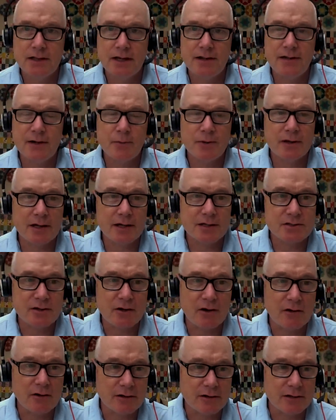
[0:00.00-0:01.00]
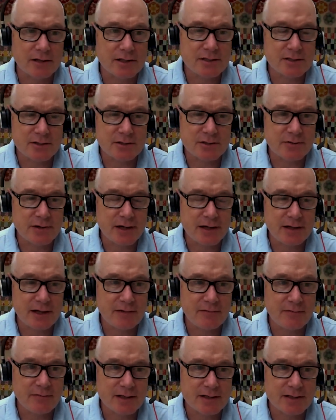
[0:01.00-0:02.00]
I think we lost all our listeners right
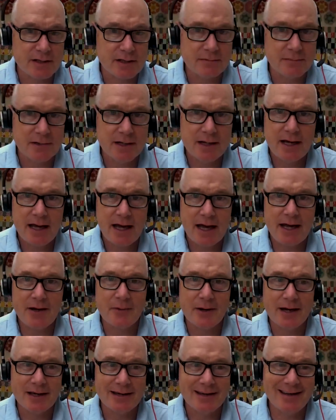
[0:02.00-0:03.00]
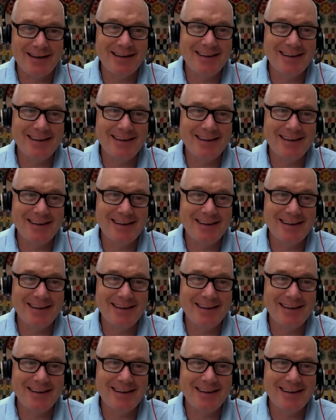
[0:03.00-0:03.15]
then, Vincent. Anyway,